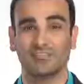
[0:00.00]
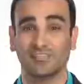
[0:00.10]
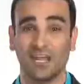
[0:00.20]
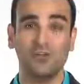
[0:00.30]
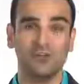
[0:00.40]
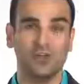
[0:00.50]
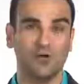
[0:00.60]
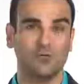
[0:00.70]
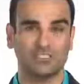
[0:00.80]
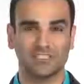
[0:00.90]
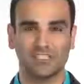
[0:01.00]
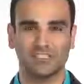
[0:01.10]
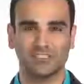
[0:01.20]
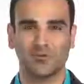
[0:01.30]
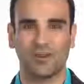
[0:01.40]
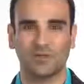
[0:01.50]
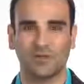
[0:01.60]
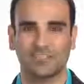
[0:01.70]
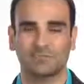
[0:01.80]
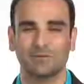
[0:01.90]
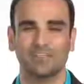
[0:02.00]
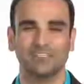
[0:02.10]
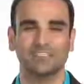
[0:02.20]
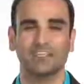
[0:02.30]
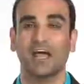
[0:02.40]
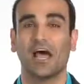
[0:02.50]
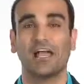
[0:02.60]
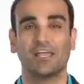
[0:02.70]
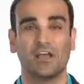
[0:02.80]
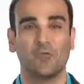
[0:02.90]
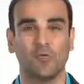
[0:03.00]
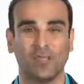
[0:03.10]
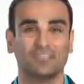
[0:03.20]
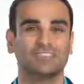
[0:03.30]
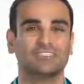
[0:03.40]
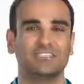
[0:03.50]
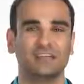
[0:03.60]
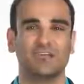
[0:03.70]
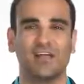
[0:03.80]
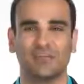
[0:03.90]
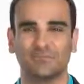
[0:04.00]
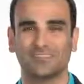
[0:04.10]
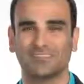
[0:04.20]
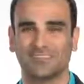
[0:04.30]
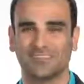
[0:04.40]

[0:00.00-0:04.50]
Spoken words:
So now you know what's needed to create great experiences. I can't wait to see your apps.